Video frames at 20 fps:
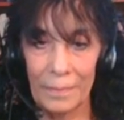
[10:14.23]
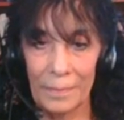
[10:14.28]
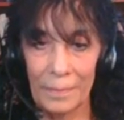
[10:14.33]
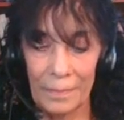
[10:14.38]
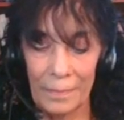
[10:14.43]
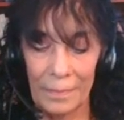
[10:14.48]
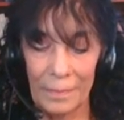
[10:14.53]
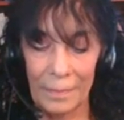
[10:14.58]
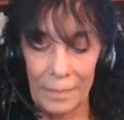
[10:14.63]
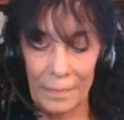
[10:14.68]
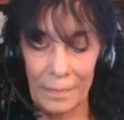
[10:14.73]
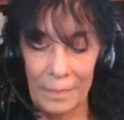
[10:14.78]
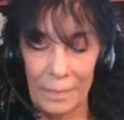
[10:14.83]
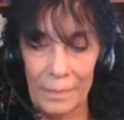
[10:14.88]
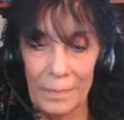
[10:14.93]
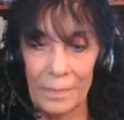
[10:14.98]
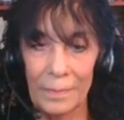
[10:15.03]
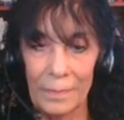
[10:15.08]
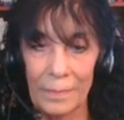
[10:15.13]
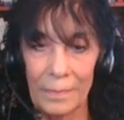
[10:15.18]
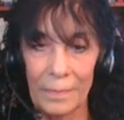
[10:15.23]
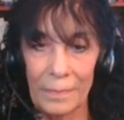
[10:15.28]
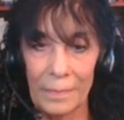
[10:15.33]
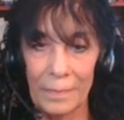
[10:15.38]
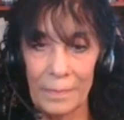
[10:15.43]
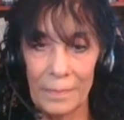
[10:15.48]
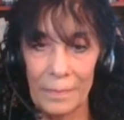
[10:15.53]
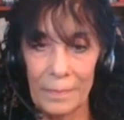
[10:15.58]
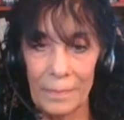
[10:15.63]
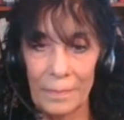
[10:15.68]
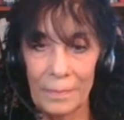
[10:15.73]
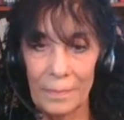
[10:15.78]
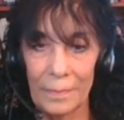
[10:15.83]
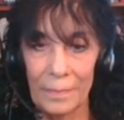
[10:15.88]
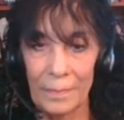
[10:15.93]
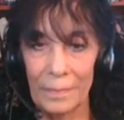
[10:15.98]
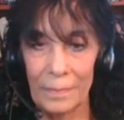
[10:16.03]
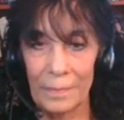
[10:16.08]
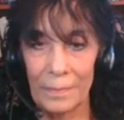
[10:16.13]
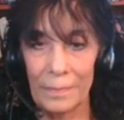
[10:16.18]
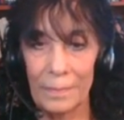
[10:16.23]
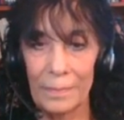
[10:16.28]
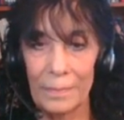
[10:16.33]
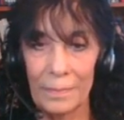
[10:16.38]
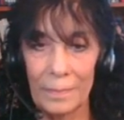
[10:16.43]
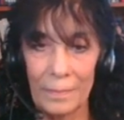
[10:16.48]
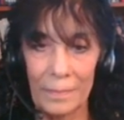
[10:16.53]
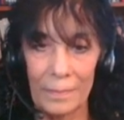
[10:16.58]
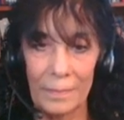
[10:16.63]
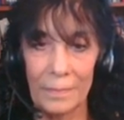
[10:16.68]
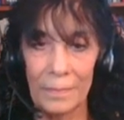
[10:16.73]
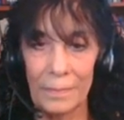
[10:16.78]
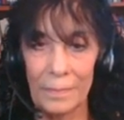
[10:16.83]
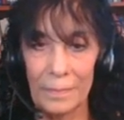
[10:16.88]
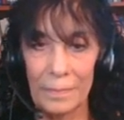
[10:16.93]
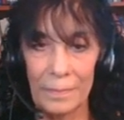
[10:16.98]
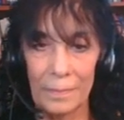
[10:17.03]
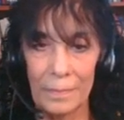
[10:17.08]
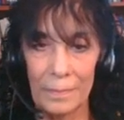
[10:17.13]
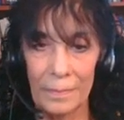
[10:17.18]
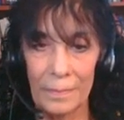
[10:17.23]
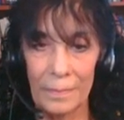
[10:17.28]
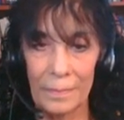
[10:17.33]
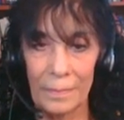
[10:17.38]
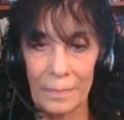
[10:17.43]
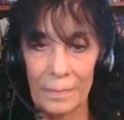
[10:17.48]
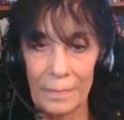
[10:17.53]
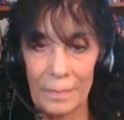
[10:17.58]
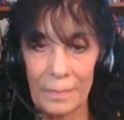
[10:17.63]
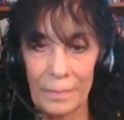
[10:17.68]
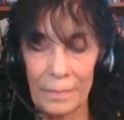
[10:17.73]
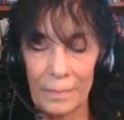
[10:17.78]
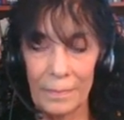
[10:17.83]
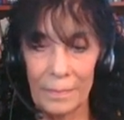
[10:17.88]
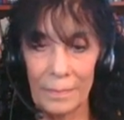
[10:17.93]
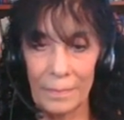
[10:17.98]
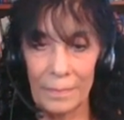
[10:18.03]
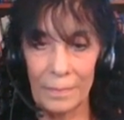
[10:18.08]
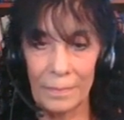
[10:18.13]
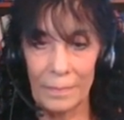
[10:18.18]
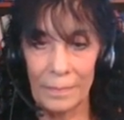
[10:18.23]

The person shown says nothing.